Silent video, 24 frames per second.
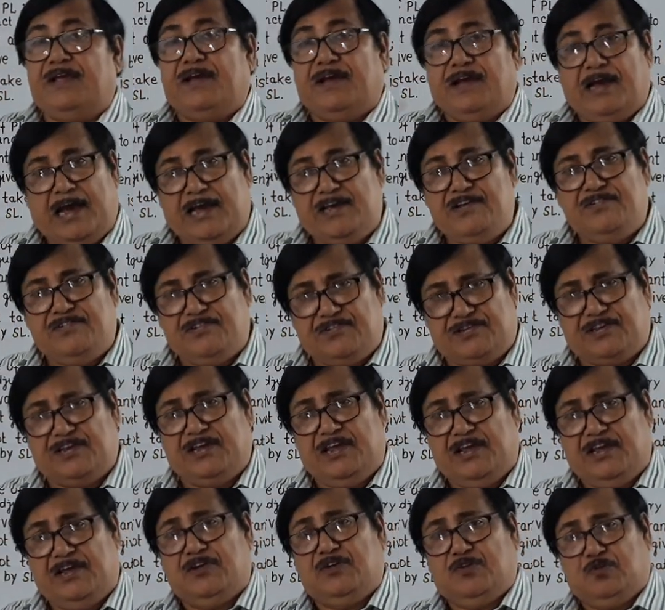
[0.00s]
I
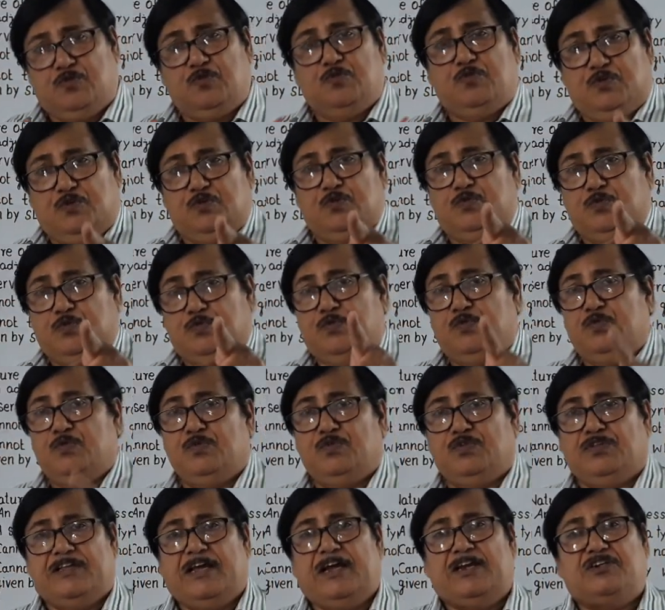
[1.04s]
say to you
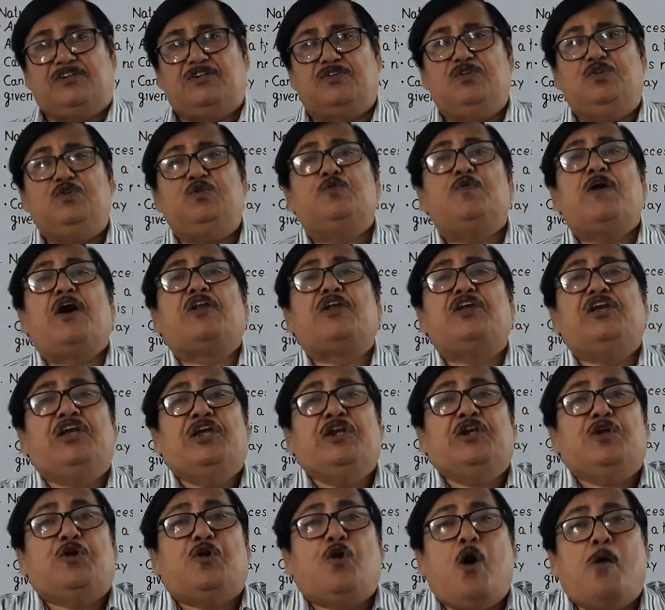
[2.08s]
that you are
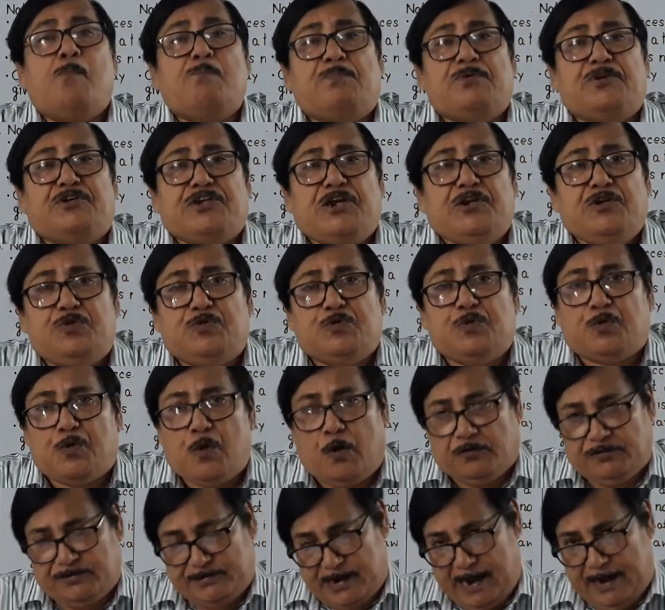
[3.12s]
incompetent to
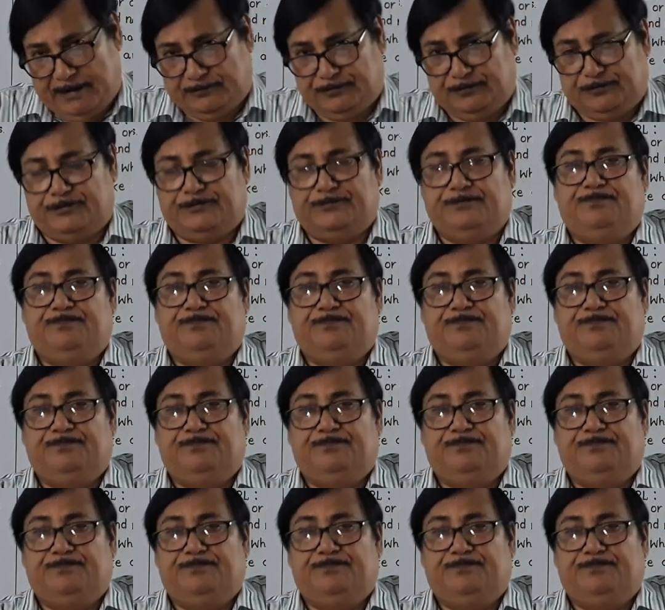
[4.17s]
contract.